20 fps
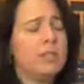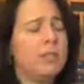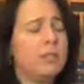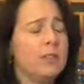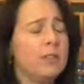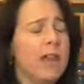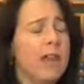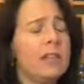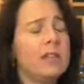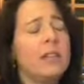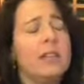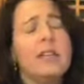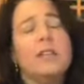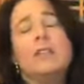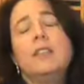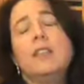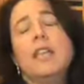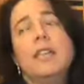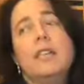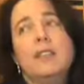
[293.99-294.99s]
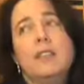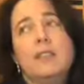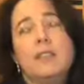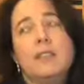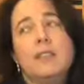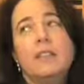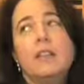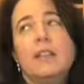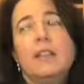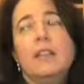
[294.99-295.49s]
So that kind of
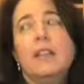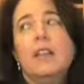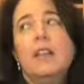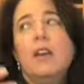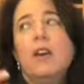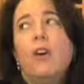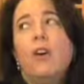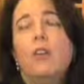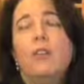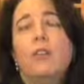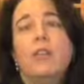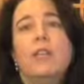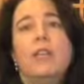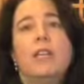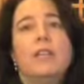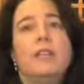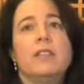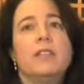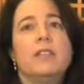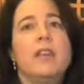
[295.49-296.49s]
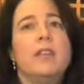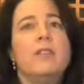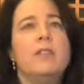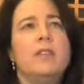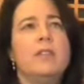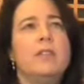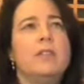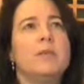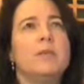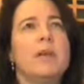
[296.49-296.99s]
lends over in the
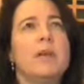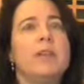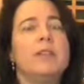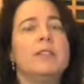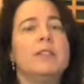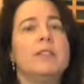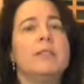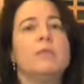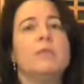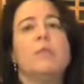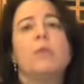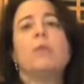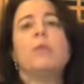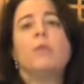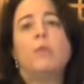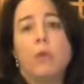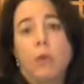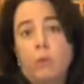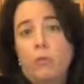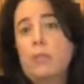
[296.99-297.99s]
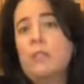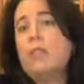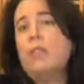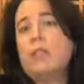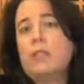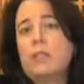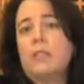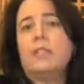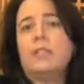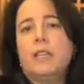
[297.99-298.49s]
eDiscovery space, and what we
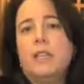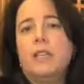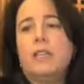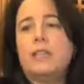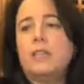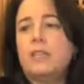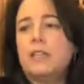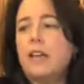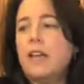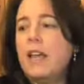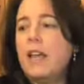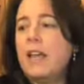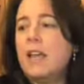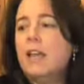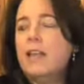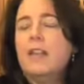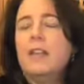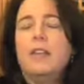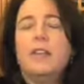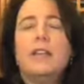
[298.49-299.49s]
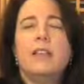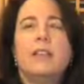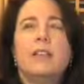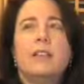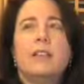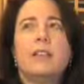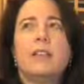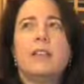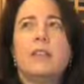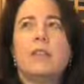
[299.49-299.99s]
are seeing today
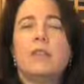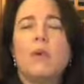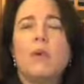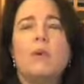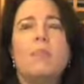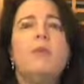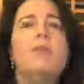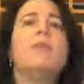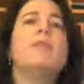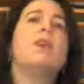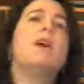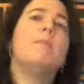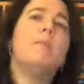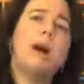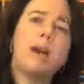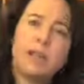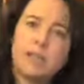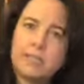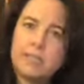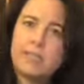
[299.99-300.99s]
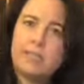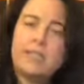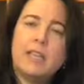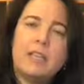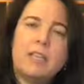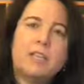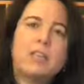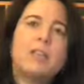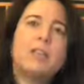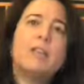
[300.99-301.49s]
is quite a bit of
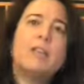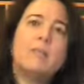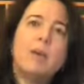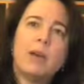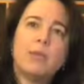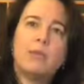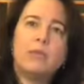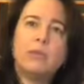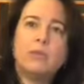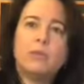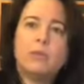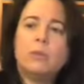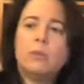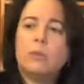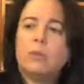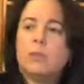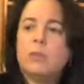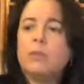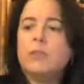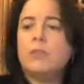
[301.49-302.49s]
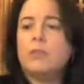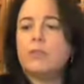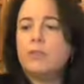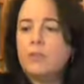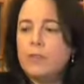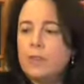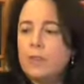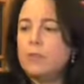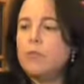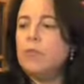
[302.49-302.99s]
commoditization about the tools. They're
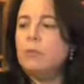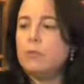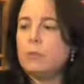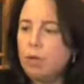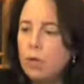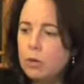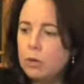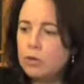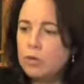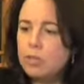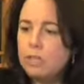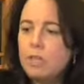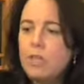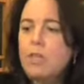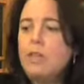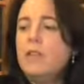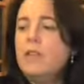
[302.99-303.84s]
fairly rote.